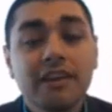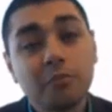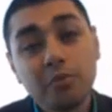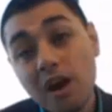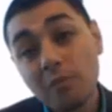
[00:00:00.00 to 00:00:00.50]
The
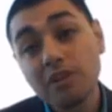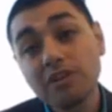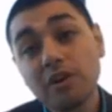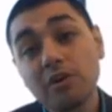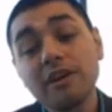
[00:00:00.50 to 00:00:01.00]
problem with,
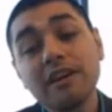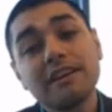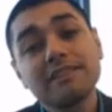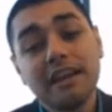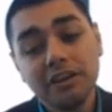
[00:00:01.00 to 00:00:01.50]
though,
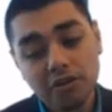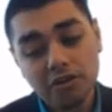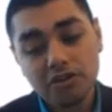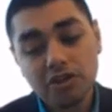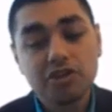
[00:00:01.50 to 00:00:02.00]
is that
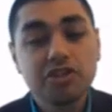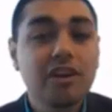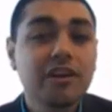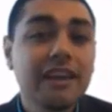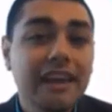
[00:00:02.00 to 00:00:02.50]
you're
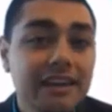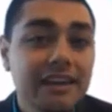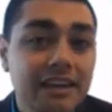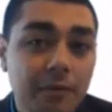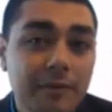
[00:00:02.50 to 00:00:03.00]
sharing
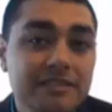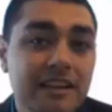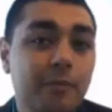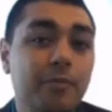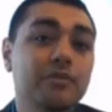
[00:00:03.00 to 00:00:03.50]
income
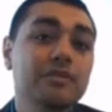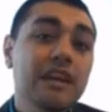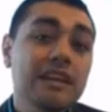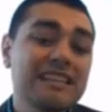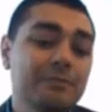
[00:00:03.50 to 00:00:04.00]
examples
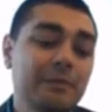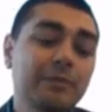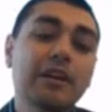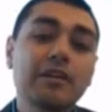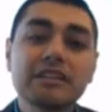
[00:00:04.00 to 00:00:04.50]
to people
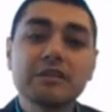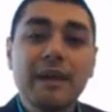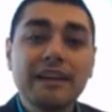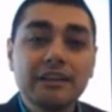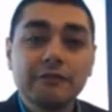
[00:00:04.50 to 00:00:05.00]
that are
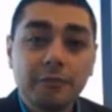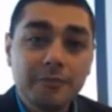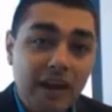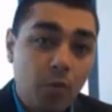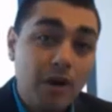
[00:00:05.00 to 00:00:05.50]
expecting from
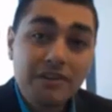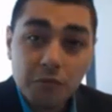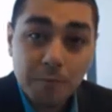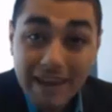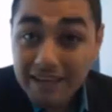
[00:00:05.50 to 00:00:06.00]
day one to
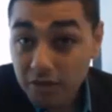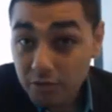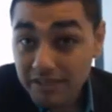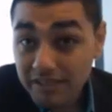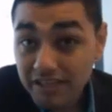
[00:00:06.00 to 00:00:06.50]
make
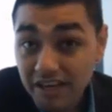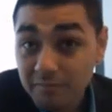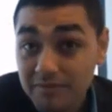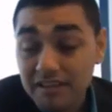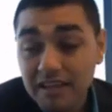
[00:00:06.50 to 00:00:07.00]
those
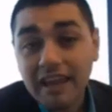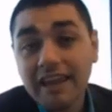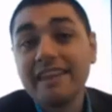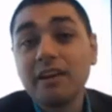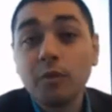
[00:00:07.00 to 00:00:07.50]
incomes, and
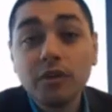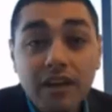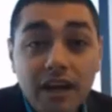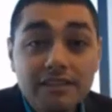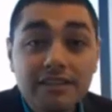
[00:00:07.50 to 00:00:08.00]
they will
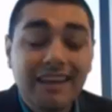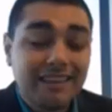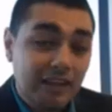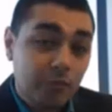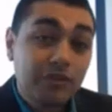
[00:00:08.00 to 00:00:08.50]
not, and
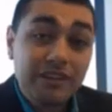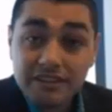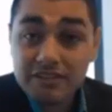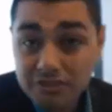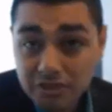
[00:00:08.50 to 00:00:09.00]
they will get
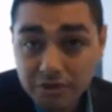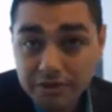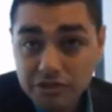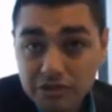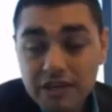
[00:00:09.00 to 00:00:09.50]

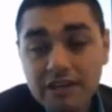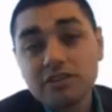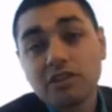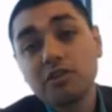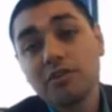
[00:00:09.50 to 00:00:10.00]
discouraged. So
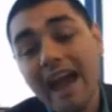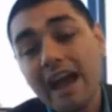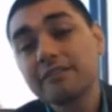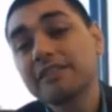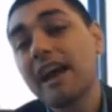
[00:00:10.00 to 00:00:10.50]
you
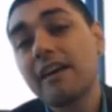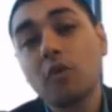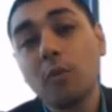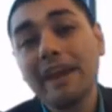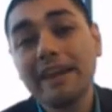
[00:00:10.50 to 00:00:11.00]
have to have a
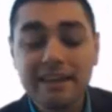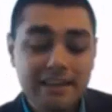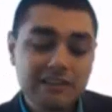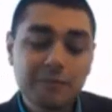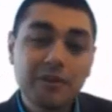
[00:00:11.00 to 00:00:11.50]
way
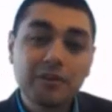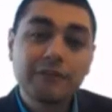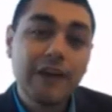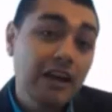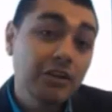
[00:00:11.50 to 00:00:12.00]
to build
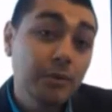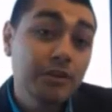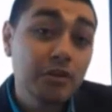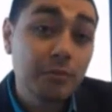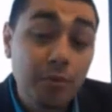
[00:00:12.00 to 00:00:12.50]
value in
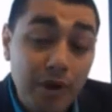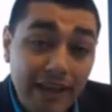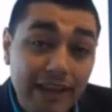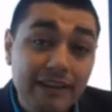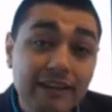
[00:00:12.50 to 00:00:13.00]
your
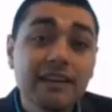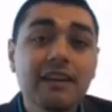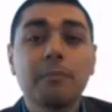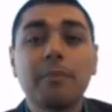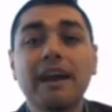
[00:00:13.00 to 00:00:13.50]
brand
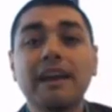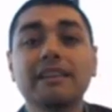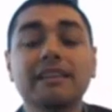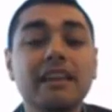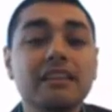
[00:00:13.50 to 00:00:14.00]
by
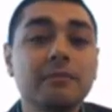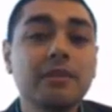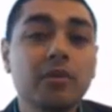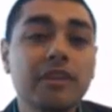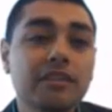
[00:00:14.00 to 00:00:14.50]
letting them
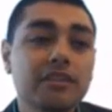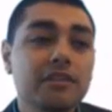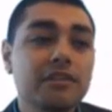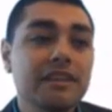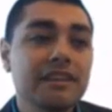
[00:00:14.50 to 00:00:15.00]
know that
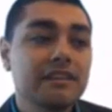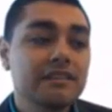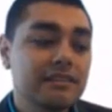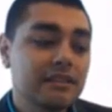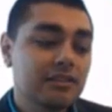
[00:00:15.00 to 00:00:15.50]
there
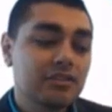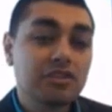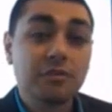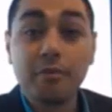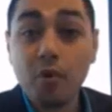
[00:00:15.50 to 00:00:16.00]
is
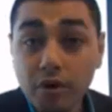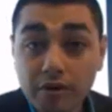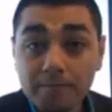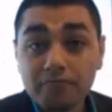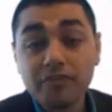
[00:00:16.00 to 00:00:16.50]

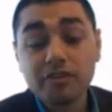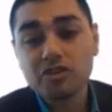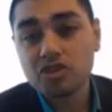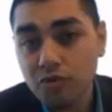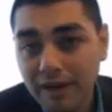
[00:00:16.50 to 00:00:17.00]
support, there's
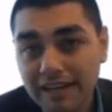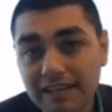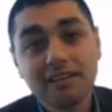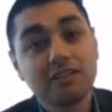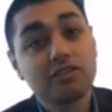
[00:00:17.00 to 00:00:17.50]

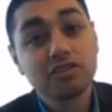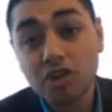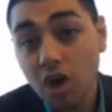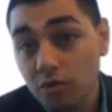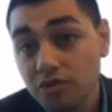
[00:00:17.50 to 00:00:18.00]
training, there's
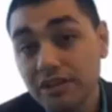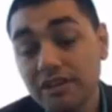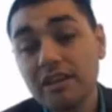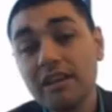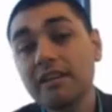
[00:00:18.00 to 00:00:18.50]

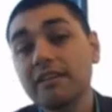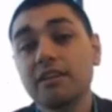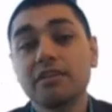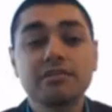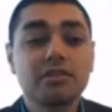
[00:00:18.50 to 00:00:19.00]
coaching,
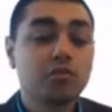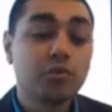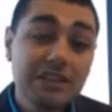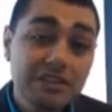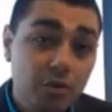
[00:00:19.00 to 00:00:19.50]
there's
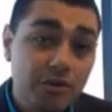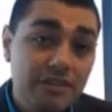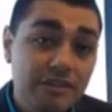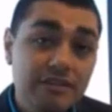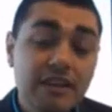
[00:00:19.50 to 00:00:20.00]

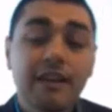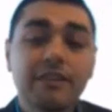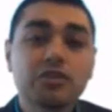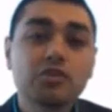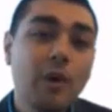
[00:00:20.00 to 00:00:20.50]
resources,
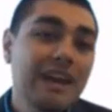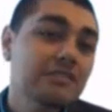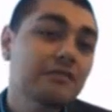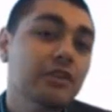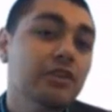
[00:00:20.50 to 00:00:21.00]
there's ways
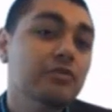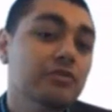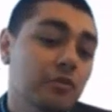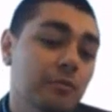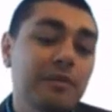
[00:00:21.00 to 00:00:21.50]
for you
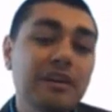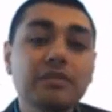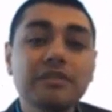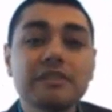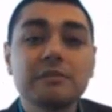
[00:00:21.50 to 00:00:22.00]
to
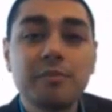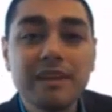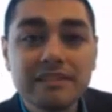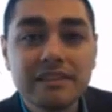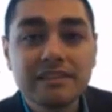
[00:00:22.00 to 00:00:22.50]
build this
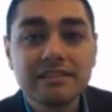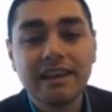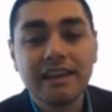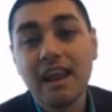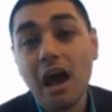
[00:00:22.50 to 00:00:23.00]
business
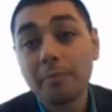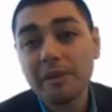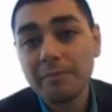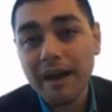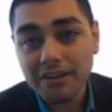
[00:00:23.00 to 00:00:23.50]
and not be
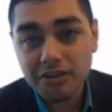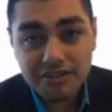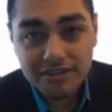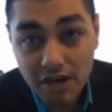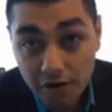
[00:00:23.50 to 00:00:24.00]
by
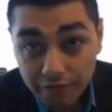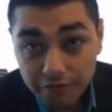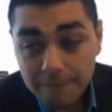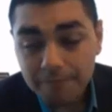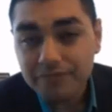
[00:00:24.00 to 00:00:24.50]
yourself.
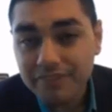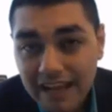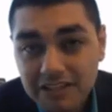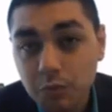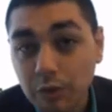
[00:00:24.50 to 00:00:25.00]

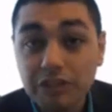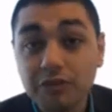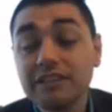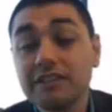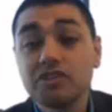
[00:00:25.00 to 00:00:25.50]
That's what you
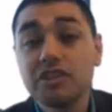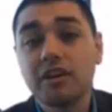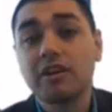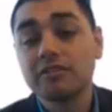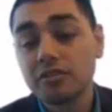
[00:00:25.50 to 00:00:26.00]
need to share
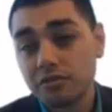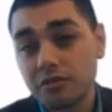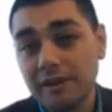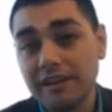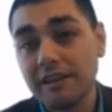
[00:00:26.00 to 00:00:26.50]
on social
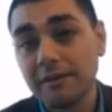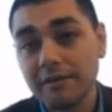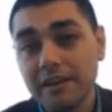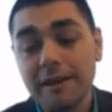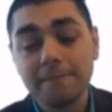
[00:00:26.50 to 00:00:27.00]
media, okay?